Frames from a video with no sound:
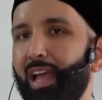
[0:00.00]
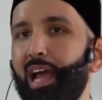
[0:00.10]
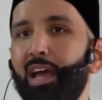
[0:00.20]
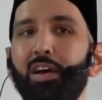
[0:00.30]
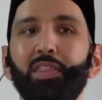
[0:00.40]

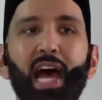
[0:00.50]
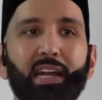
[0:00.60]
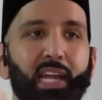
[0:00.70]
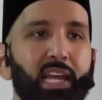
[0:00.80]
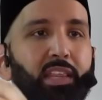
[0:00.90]
And on
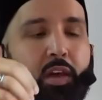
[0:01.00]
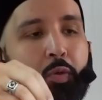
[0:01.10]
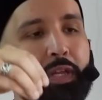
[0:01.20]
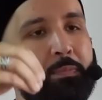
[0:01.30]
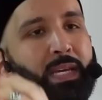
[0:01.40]
that day, the
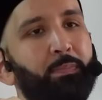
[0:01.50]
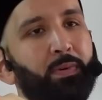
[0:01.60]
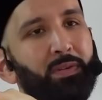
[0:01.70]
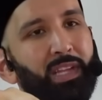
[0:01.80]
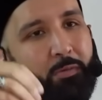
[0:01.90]
only
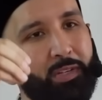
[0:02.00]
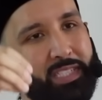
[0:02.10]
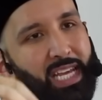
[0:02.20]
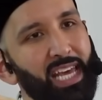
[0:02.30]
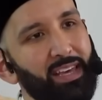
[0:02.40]
people that were
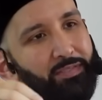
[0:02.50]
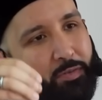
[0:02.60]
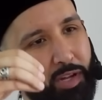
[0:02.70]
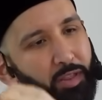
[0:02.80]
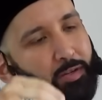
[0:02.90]
saved
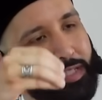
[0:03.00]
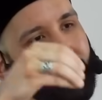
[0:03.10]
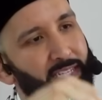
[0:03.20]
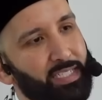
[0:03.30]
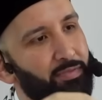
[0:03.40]
were those
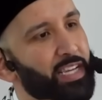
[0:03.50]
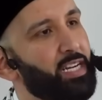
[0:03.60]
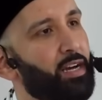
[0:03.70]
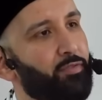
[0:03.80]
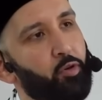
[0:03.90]
on the
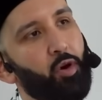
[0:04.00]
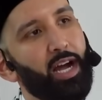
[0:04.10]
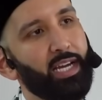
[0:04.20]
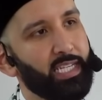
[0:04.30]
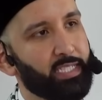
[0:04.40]
safina of Nuh
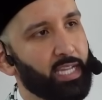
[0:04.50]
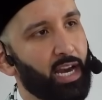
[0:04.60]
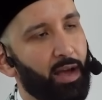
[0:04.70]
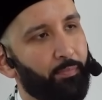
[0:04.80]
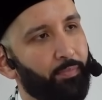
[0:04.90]
alayhi
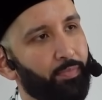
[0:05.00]
salam.